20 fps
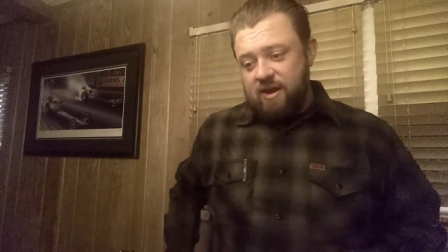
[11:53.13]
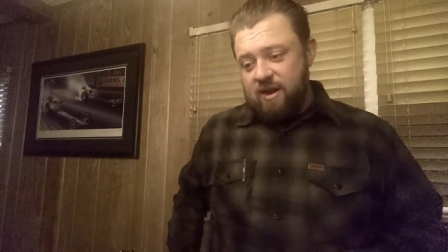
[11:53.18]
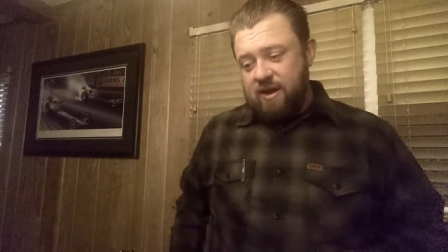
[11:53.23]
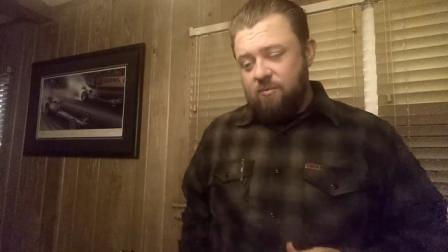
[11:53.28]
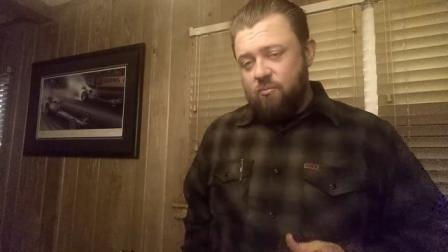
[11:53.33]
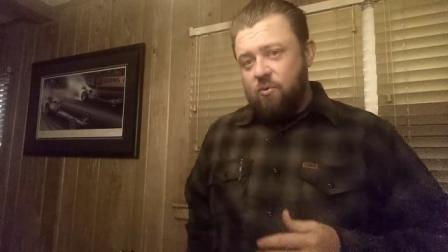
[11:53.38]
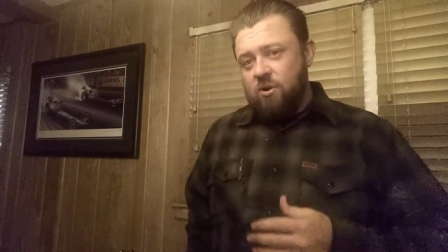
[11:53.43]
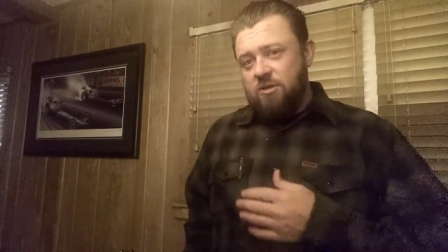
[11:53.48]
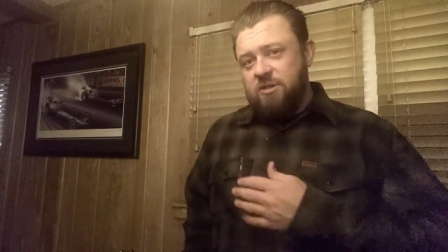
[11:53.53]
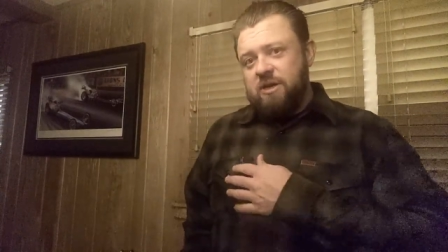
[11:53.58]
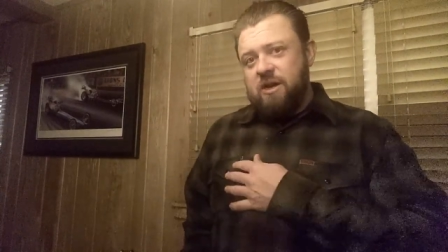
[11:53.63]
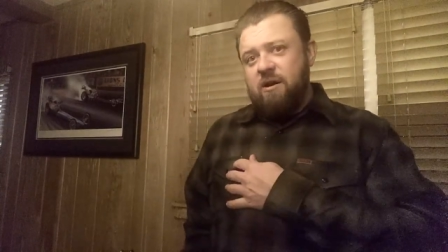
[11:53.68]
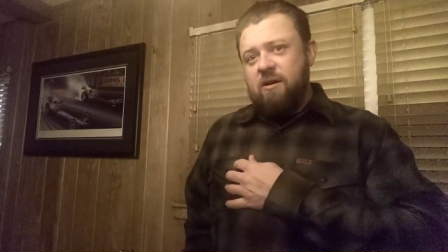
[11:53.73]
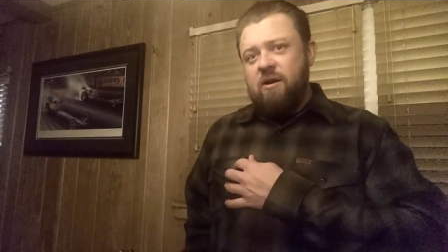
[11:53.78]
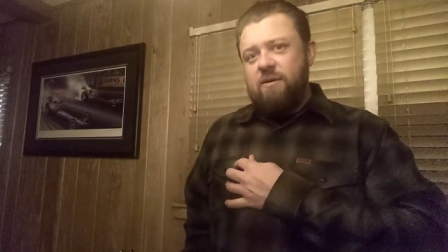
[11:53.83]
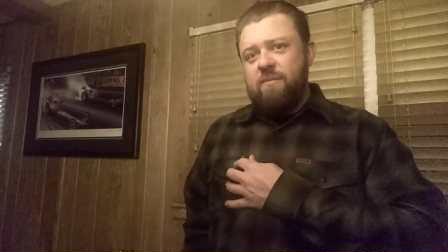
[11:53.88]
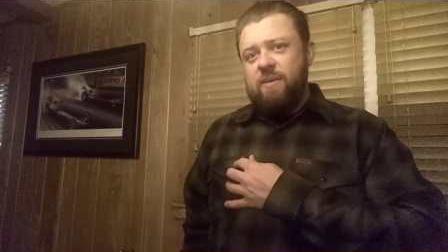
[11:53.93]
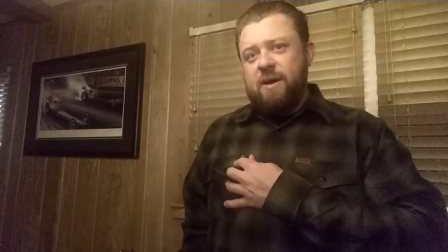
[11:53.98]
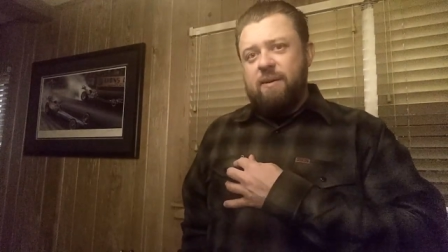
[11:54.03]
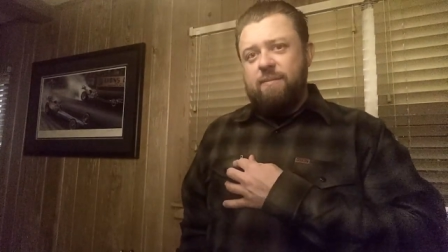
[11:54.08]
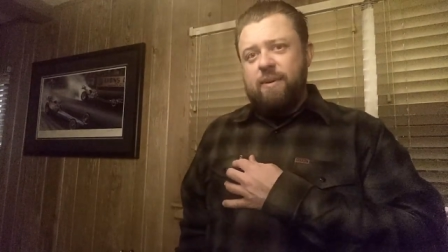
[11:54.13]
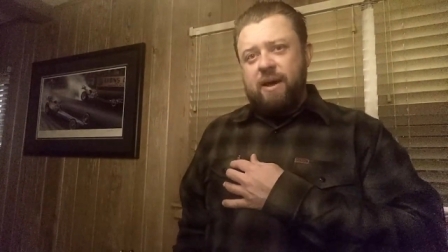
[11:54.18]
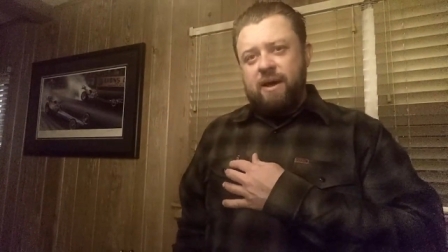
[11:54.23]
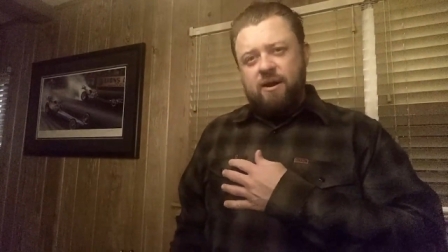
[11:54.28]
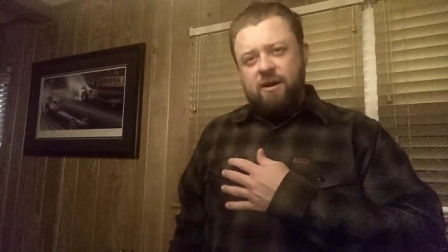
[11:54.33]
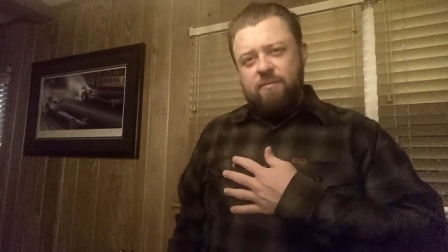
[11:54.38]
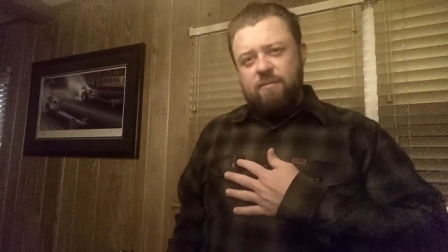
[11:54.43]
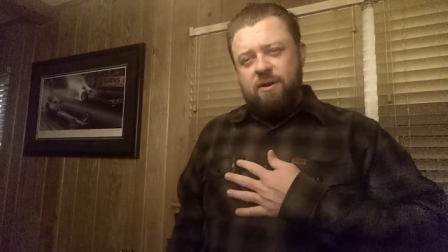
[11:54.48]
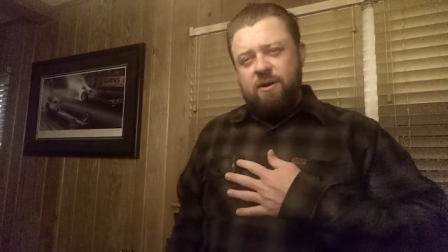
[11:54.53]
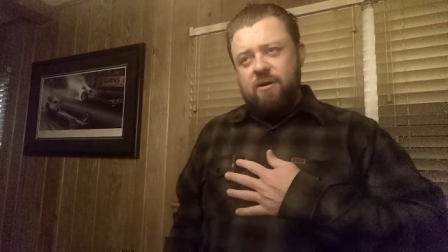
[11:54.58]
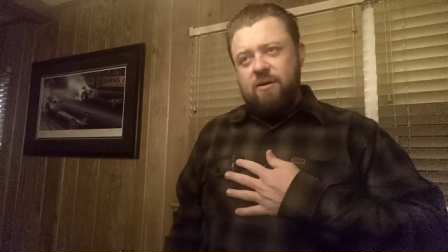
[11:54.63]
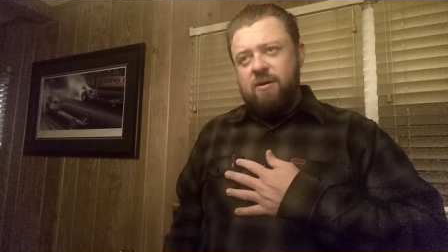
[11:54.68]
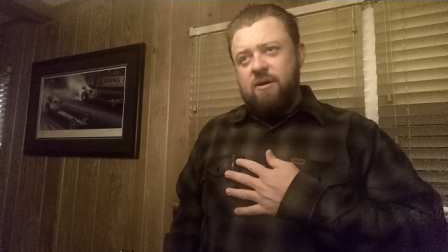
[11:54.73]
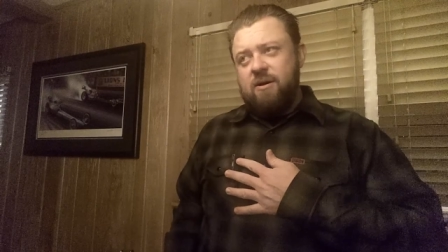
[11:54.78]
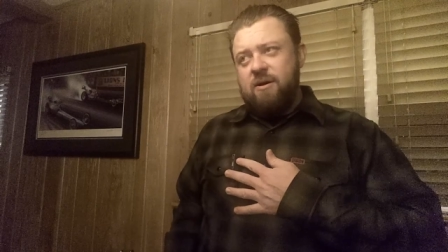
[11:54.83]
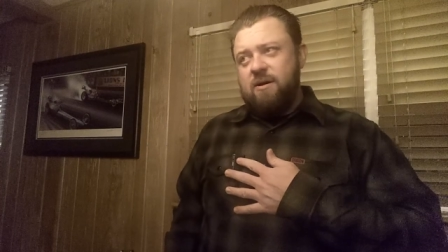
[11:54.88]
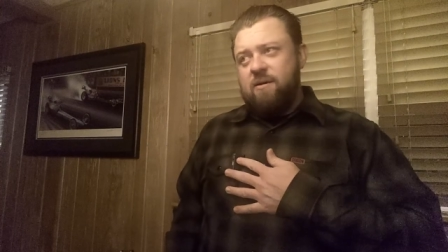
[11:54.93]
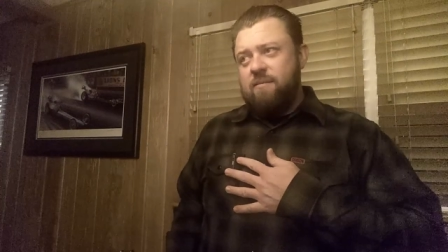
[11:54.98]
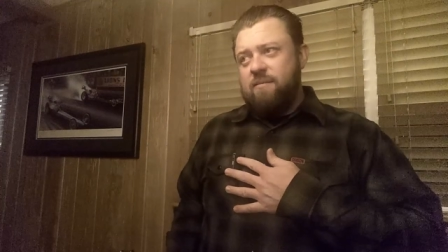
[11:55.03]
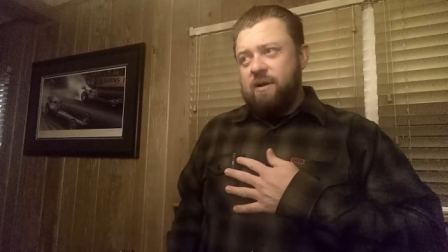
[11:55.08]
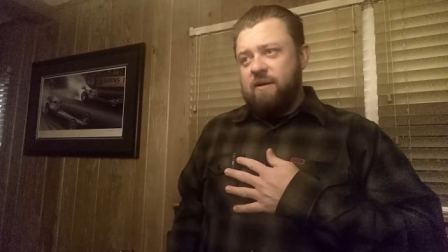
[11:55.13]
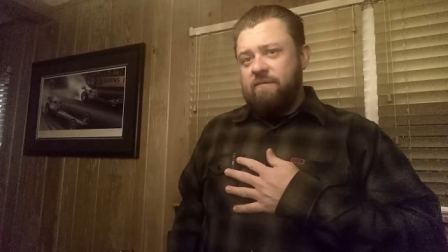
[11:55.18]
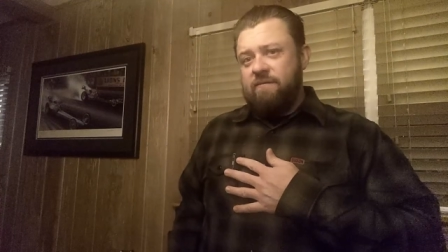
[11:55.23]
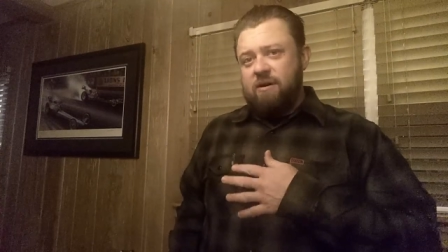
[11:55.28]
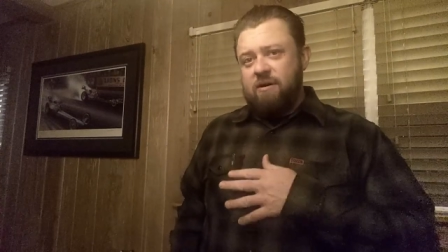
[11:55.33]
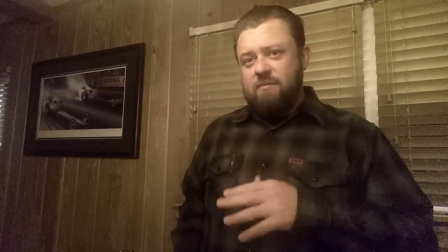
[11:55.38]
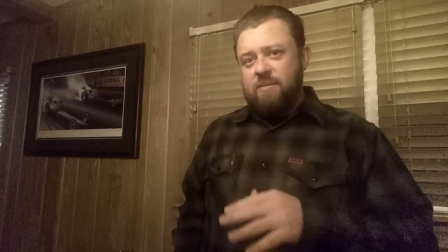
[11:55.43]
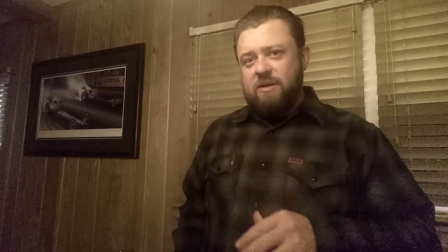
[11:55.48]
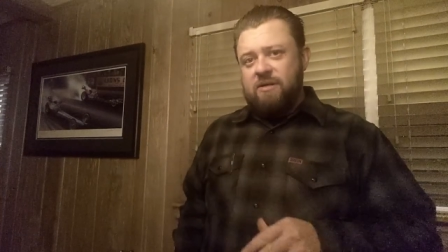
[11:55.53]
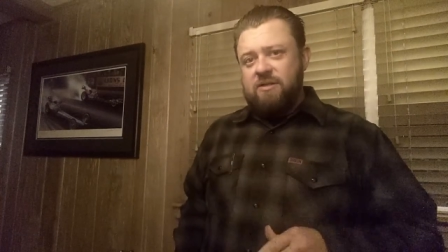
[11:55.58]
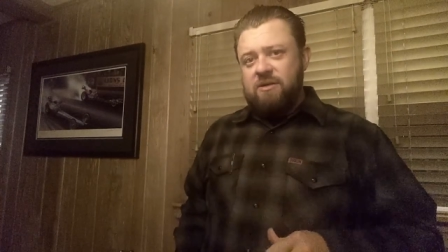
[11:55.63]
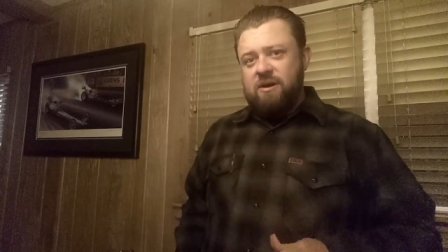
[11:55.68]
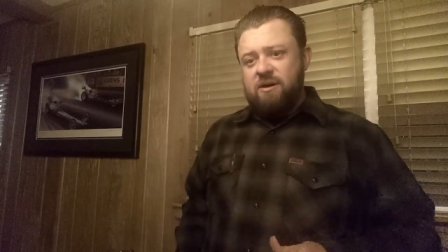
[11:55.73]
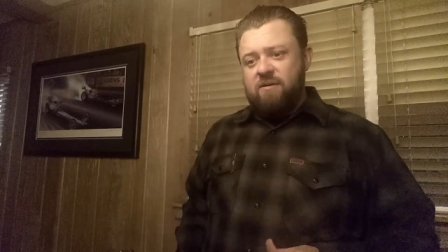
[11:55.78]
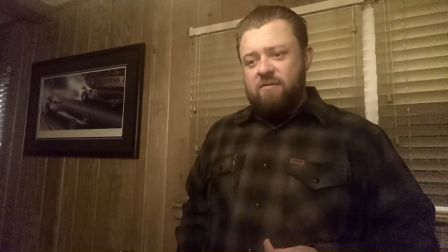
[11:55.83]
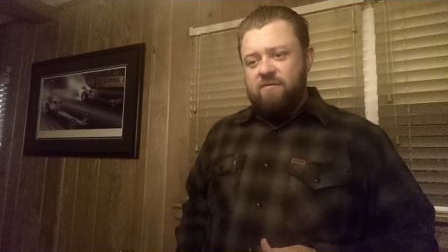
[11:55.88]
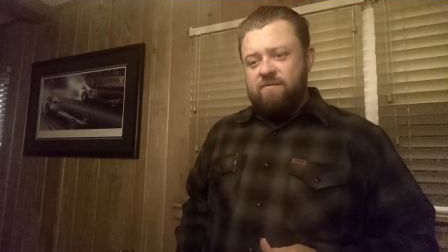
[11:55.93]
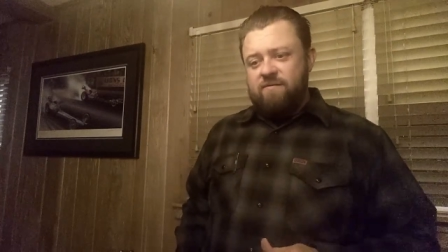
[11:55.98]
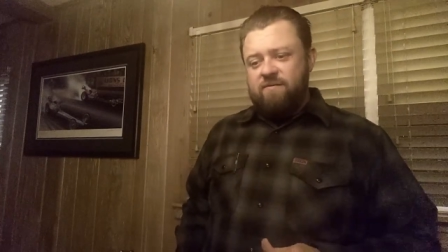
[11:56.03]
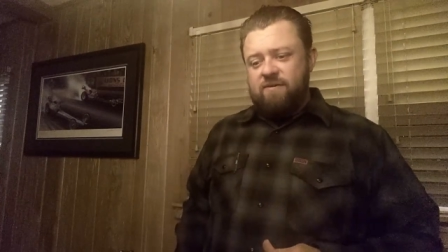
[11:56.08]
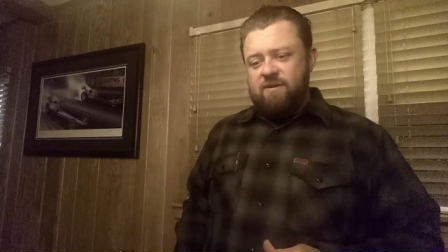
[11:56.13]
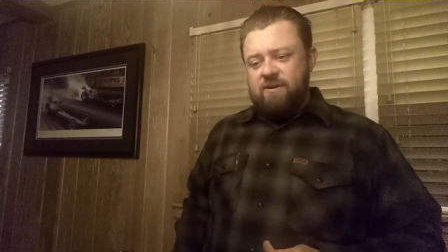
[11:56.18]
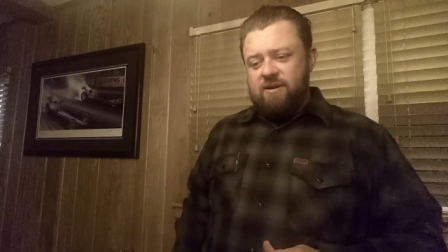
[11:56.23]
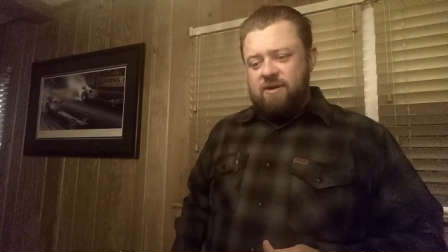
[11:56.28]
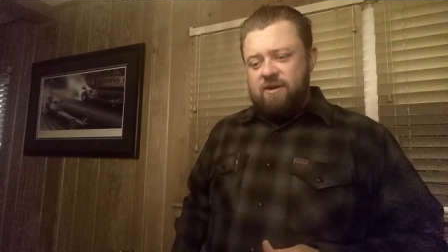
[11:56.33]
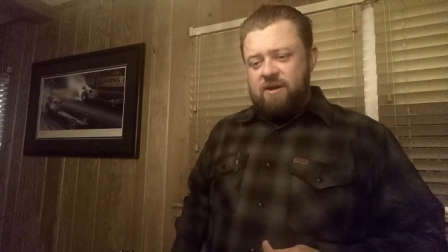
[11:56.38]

I was carrying my pen up here, but I found myself,